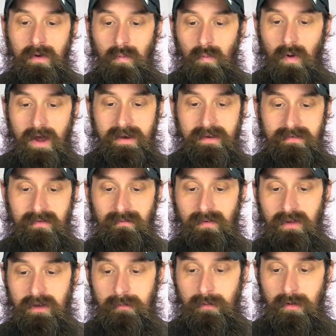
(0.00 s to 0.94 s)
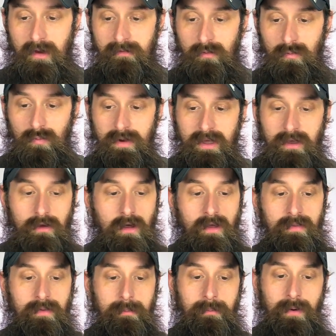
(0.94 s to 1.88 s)
Why doesn't VW have a recall
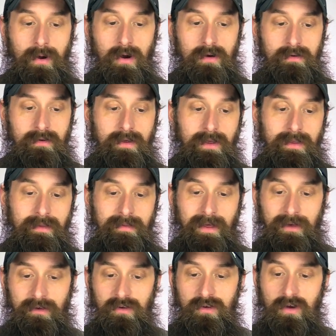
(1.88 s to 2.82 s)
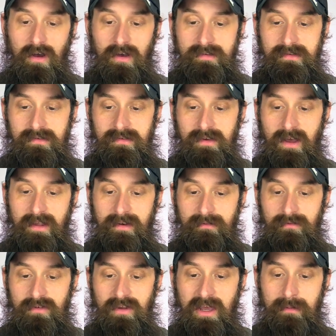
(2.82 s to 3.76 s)
on the part that could cause this kind
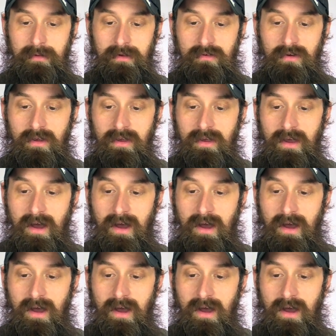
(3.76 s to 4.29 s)
of damage?